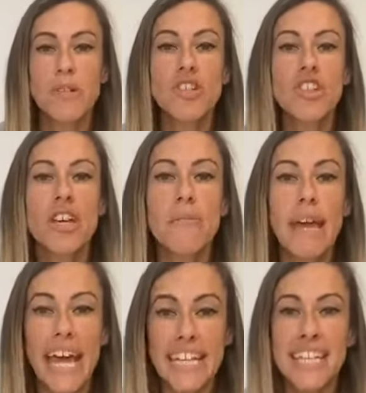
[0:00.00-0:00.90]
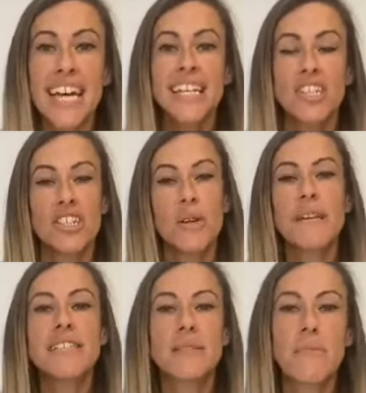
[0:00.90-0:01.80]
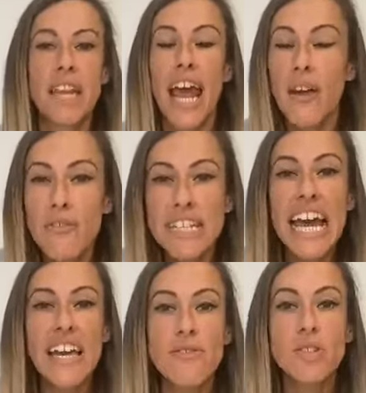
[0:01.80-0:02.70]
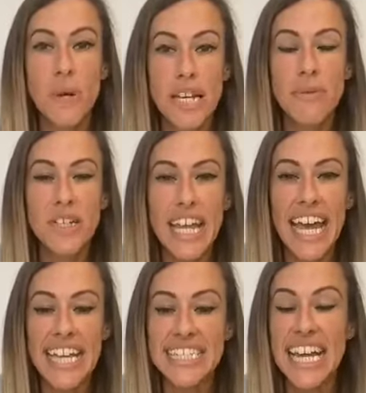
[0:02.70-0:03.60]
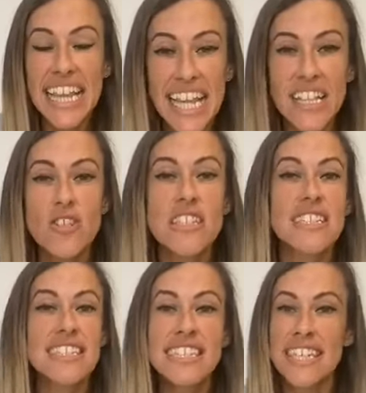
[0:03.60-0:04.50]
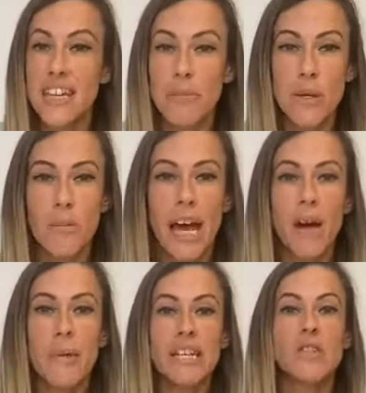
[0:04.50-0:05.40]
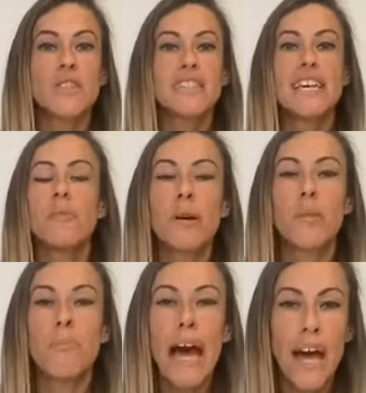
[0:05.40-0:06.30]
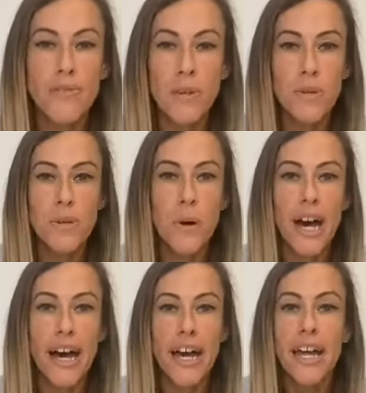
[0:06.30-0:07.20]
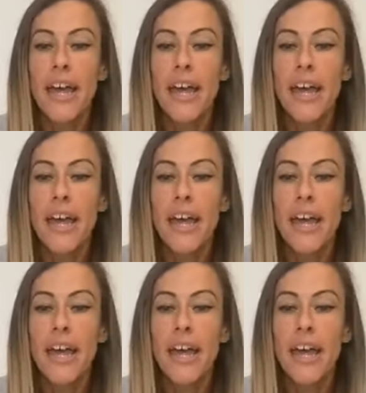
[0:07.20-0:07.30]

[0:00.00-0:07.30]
Just commit to doing something every day for 21 days and then just see it become a habit. Just see it become part of who you are.